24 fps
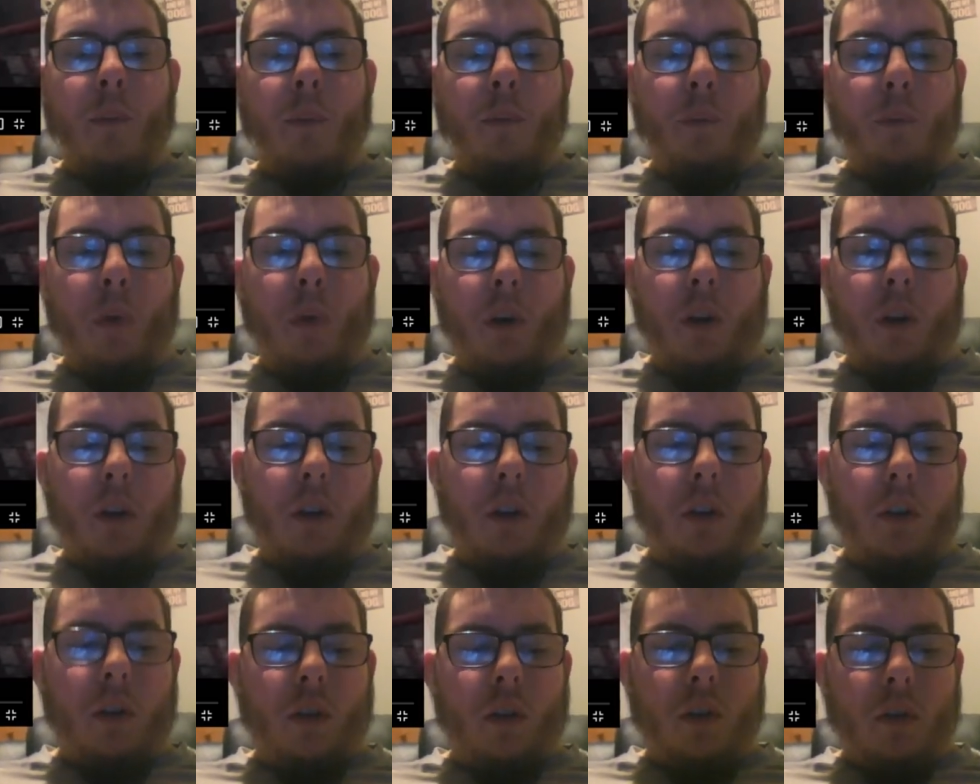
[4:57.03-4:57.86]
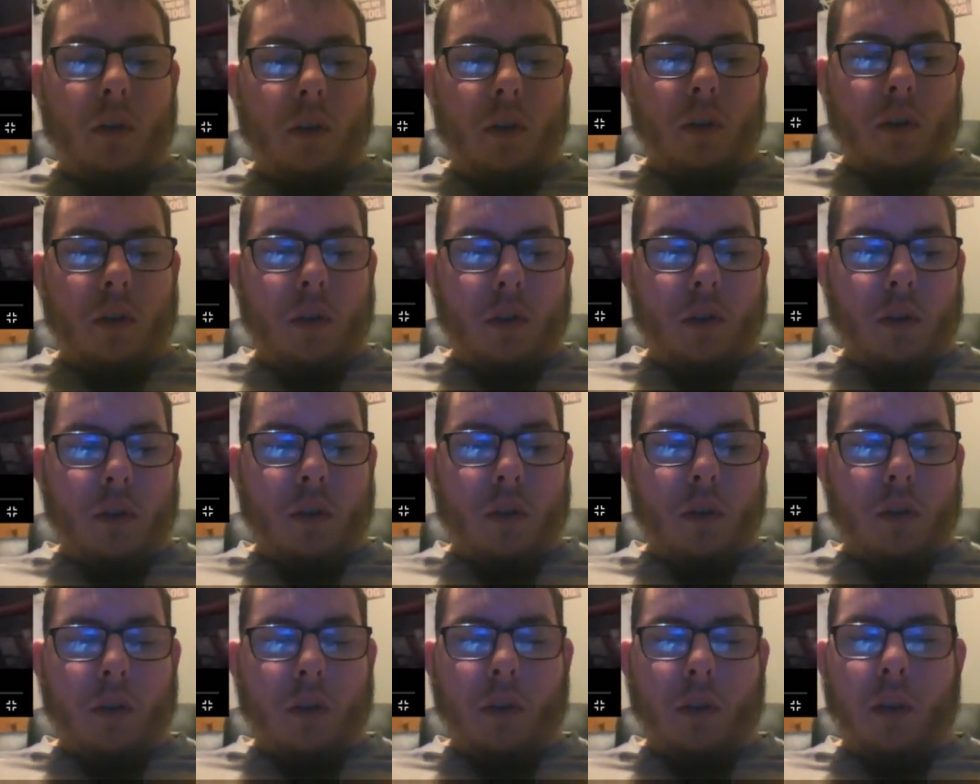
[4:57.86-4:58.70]
But
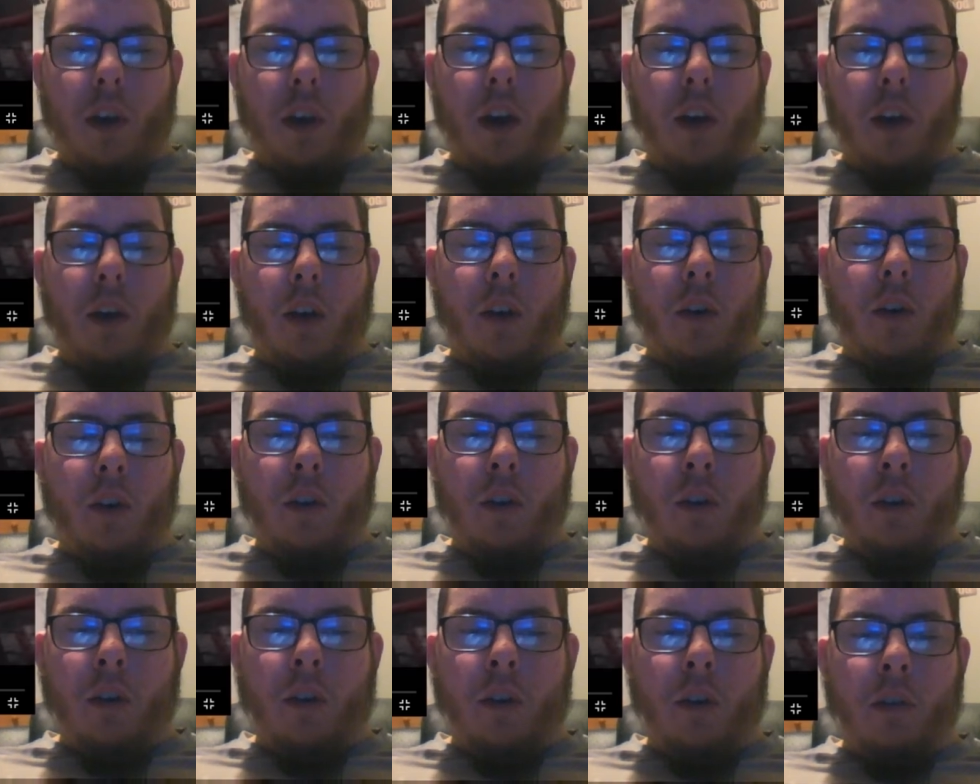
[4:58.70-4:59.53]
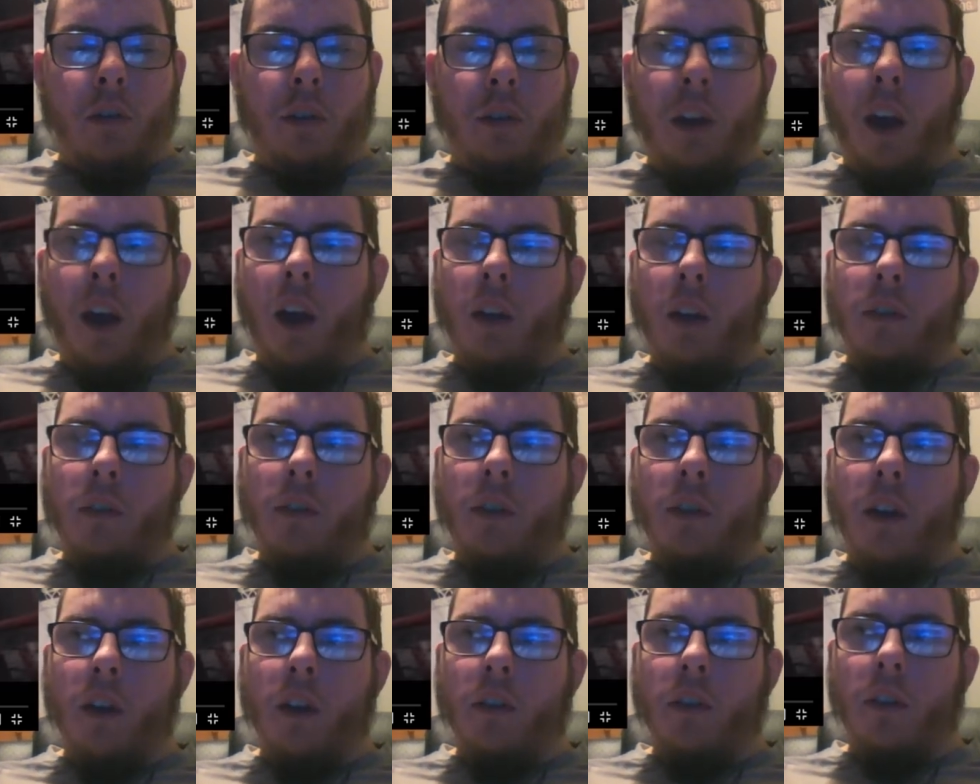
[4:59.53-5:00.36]
Yeah, all Dax
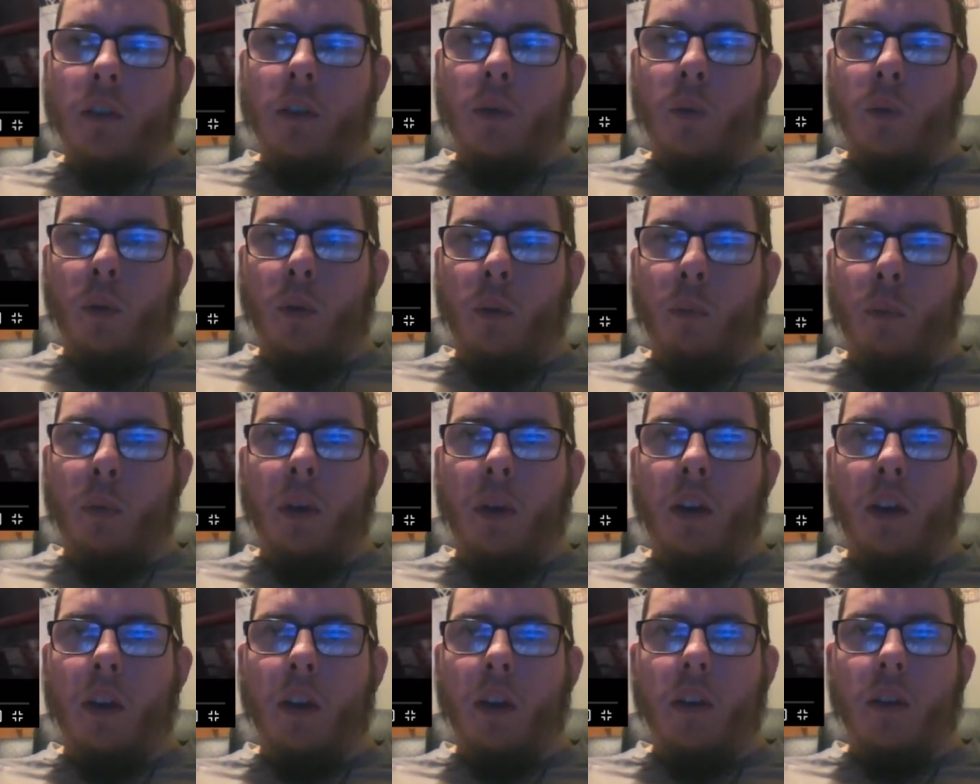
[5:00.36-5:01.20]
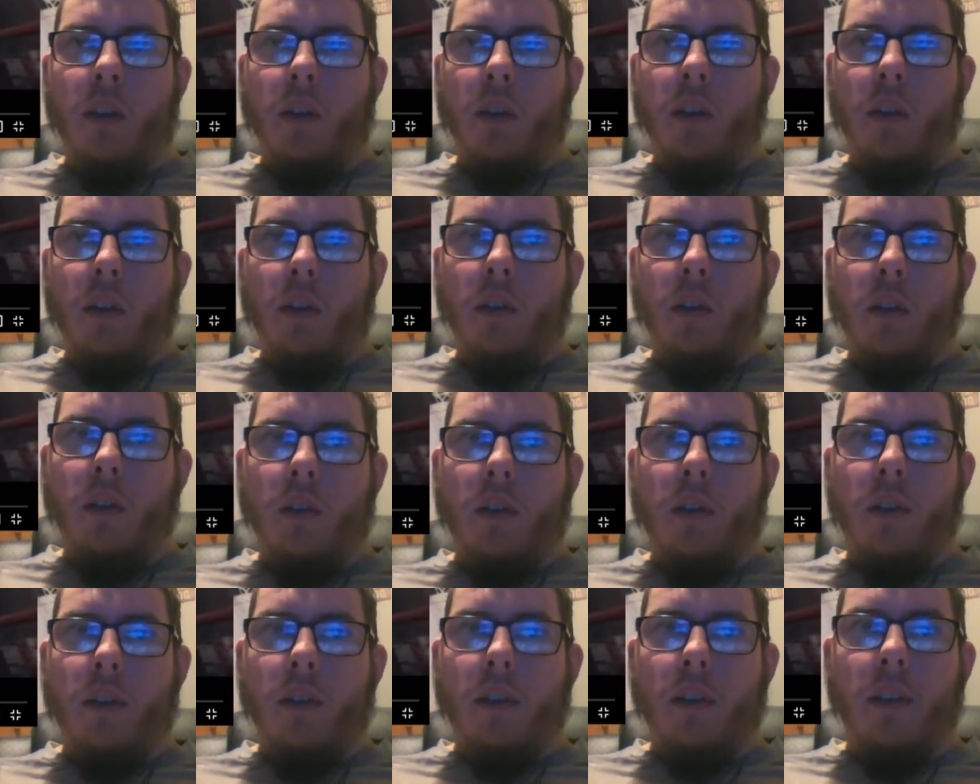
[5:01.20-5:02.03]
does is repeat
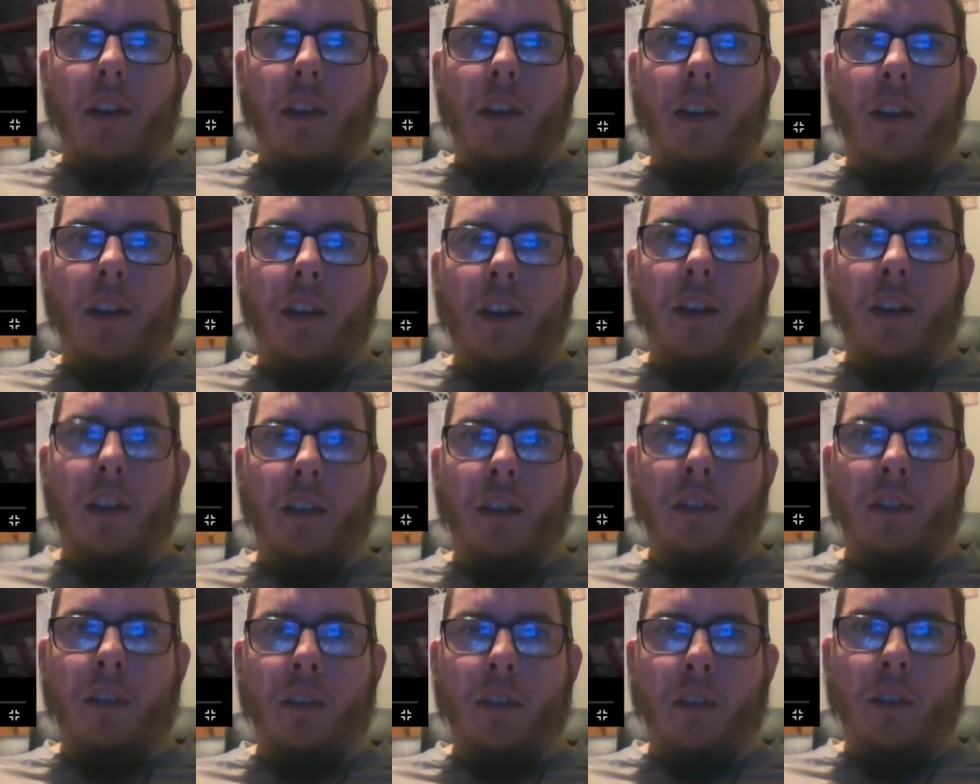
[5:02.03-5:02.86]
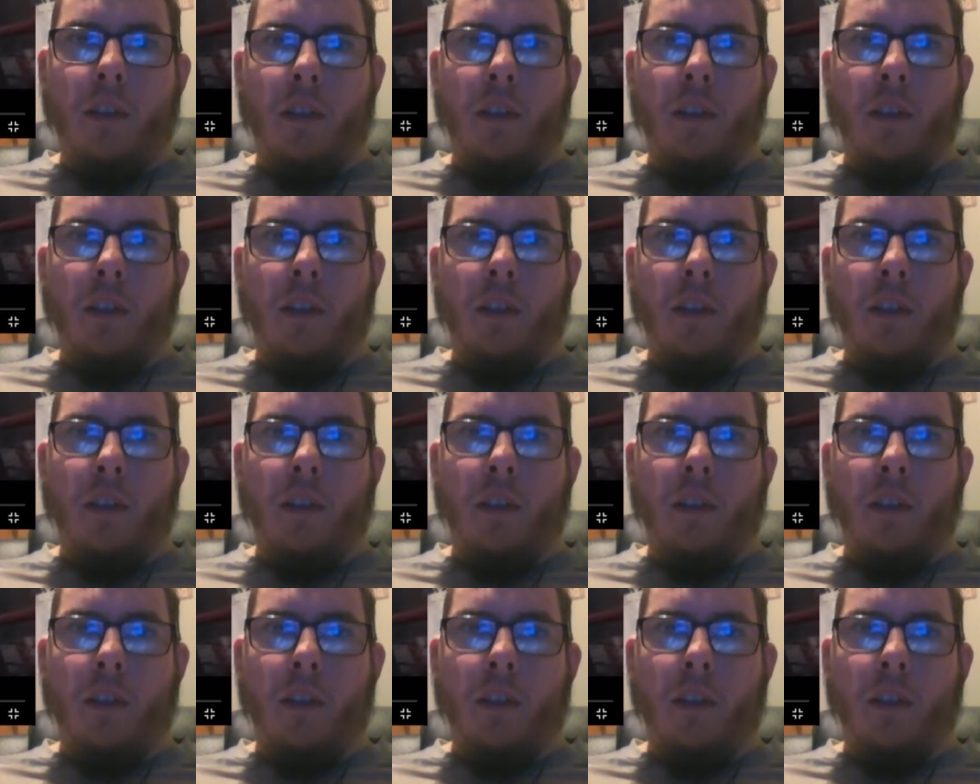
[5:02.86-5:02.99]
his